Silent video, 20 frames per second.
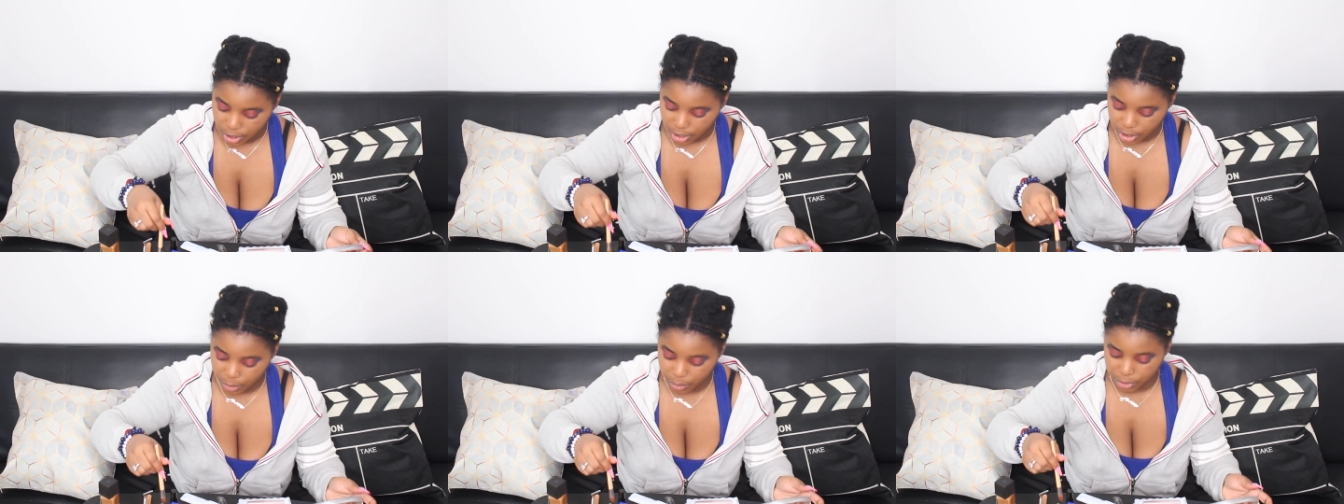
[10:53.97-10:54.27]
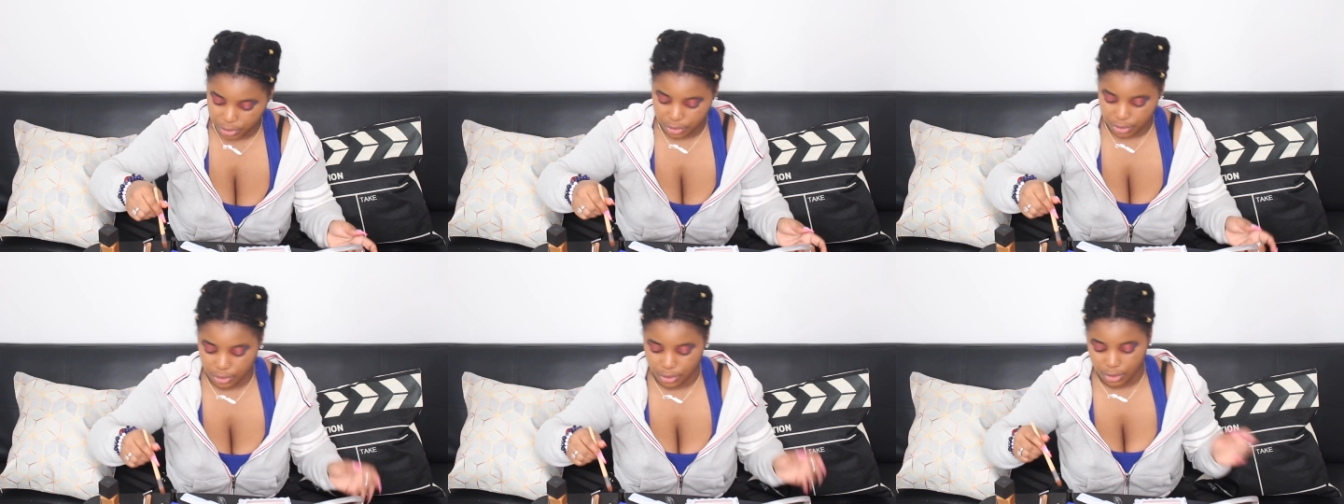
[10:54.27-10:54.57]
And
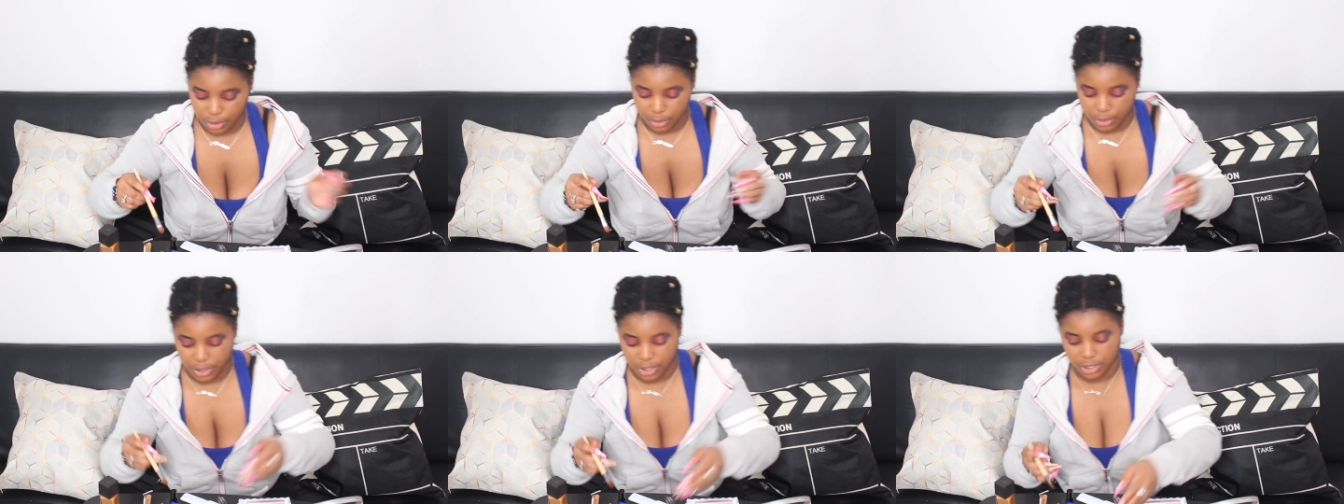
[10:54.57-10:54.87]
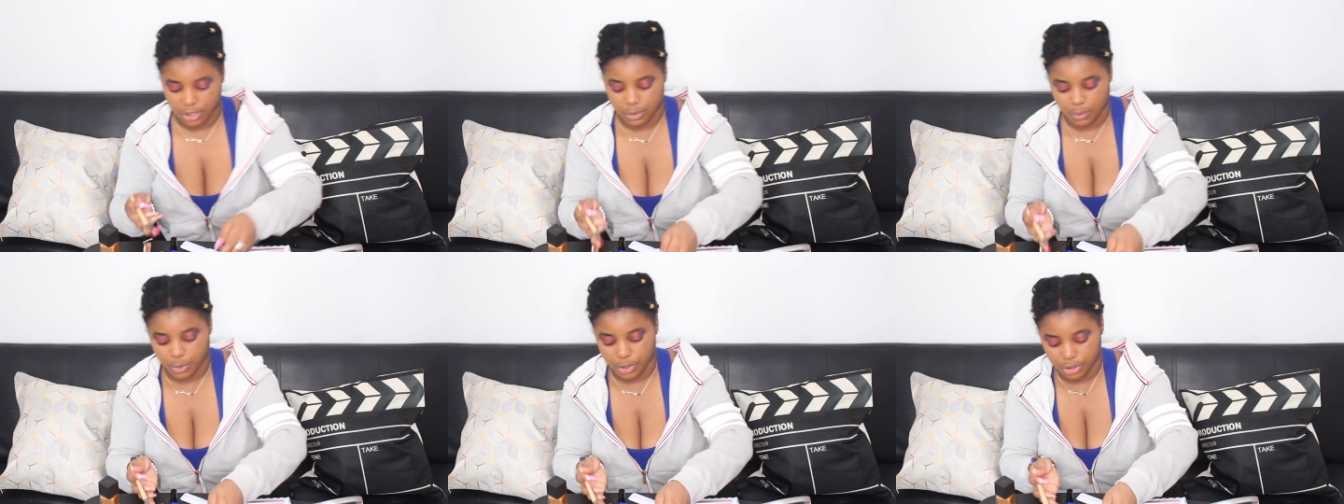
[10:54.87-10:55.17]
we're gonna go
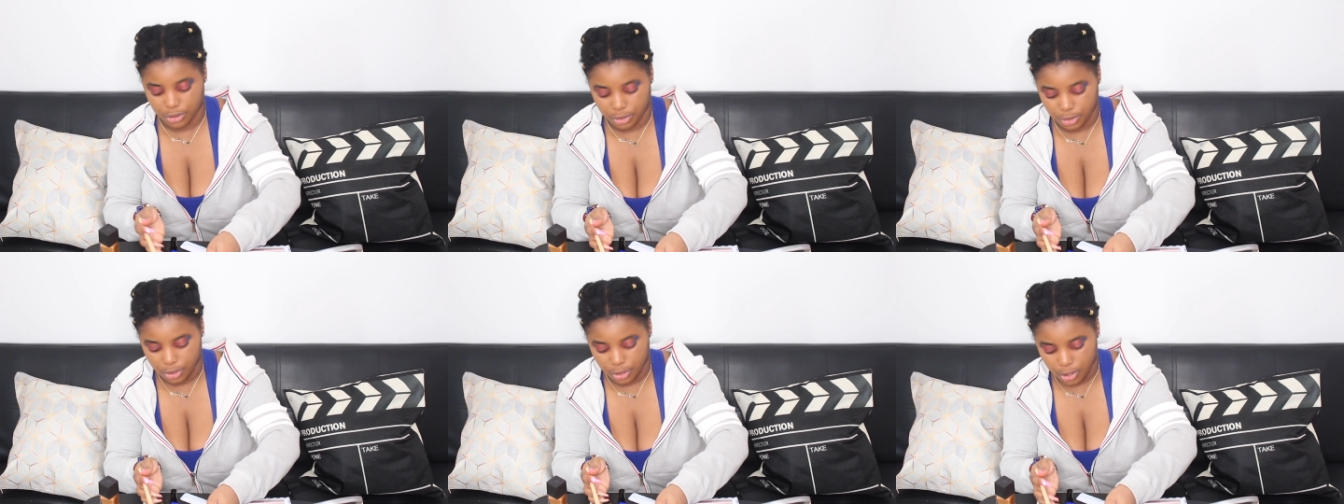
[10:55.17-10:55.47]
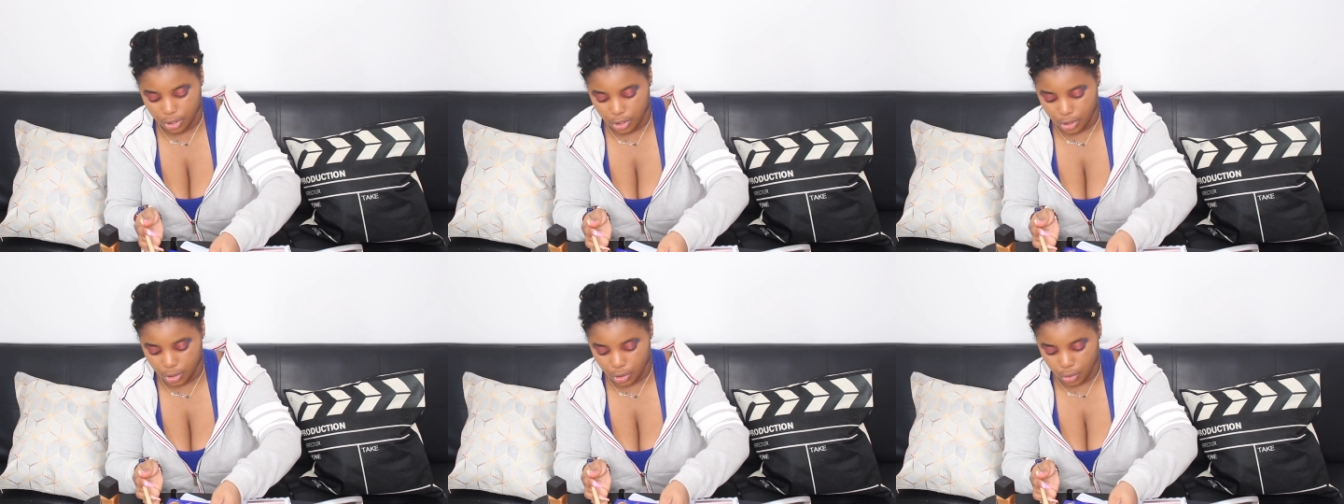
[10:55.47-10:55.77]
in with
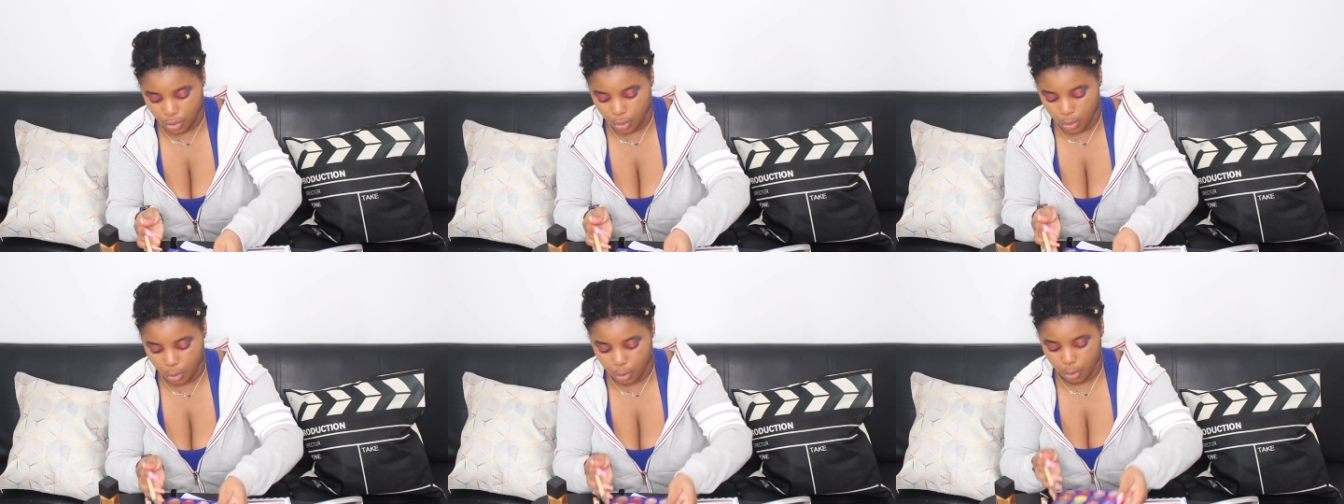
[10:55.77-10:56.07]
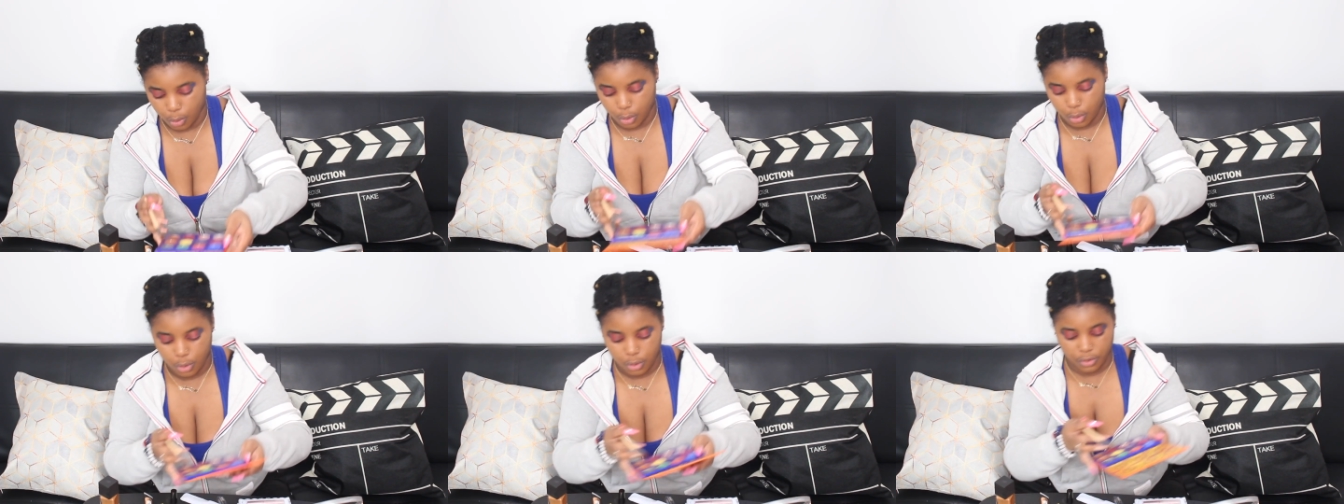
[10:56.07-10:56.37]

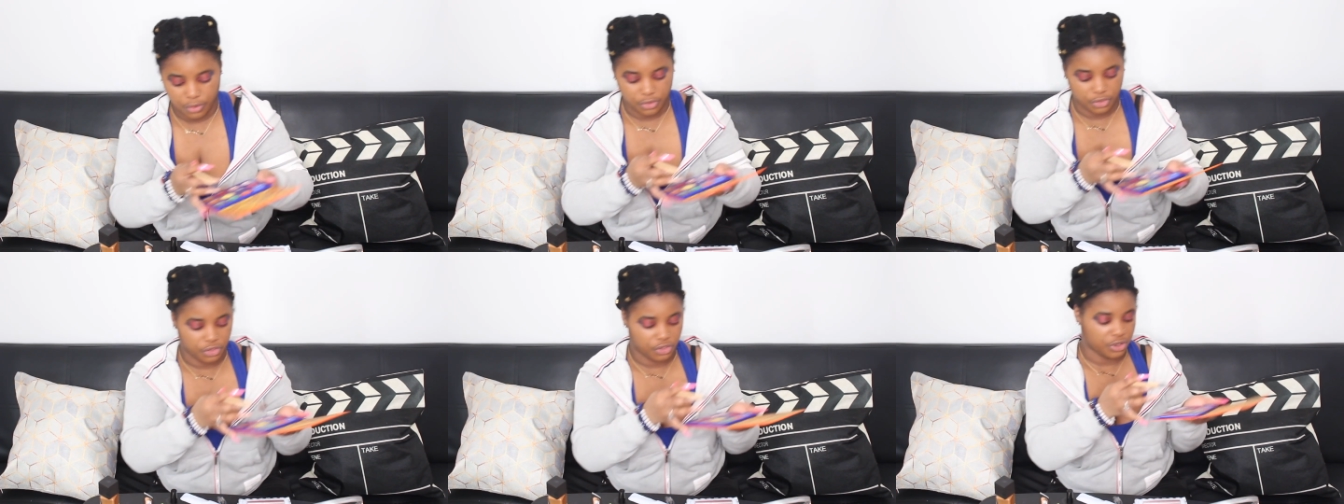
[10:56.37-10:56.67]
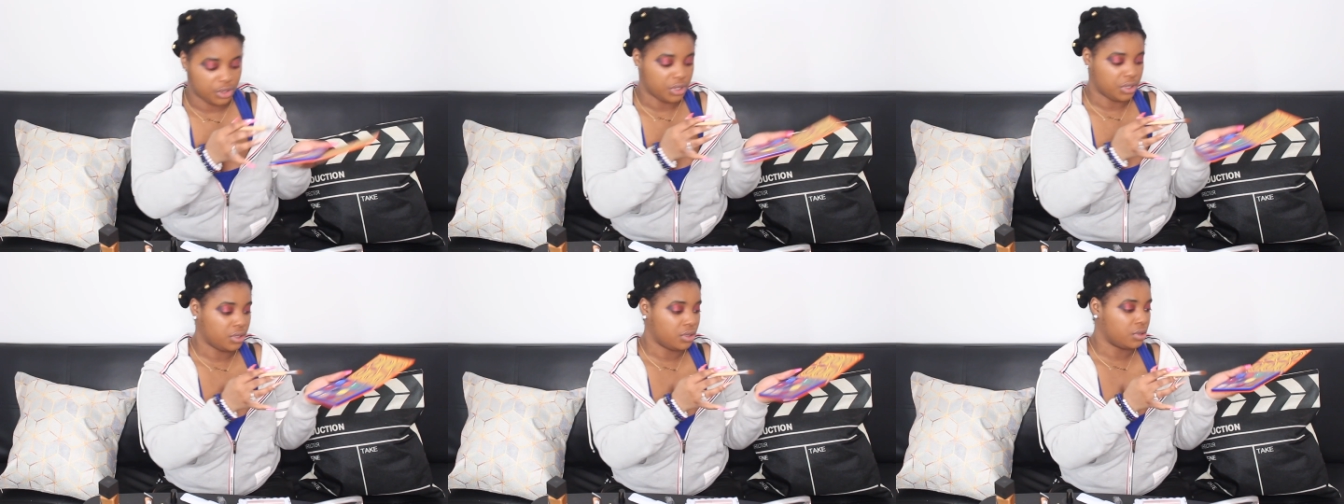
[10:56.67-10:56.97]

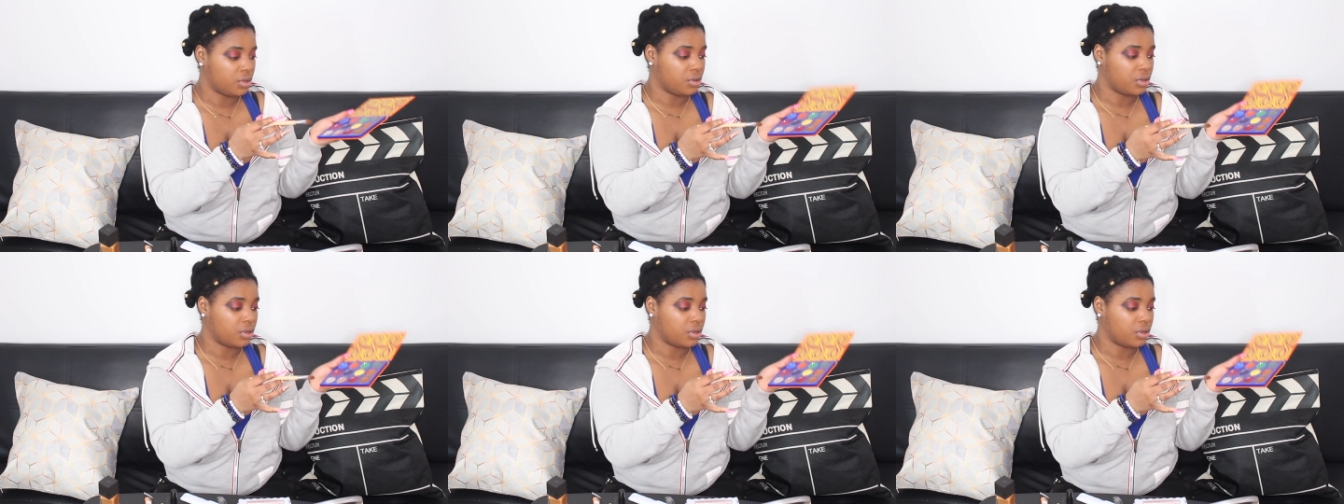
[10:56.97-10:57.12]
Kofi.